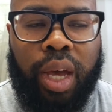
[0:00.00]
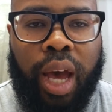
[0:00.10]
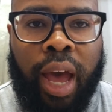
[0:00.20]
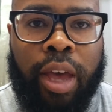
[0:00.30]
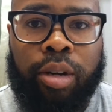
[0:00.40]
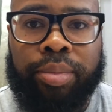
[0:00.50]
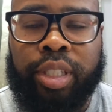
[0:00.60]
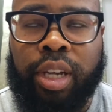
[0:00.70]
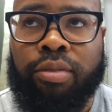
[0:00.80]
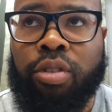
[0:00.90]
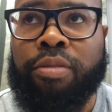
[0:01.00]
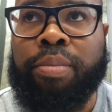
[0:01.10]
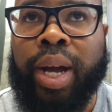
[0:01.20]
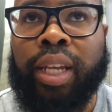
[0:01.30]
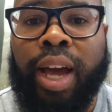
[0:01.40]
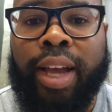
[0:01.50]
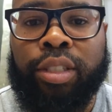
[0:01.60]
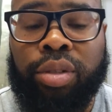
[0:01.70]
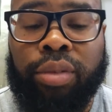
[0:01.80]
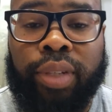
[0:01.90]
I help several of my clients
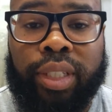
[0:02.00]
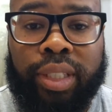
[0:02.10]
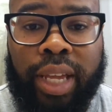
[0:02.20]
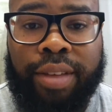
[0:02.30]
who are real estate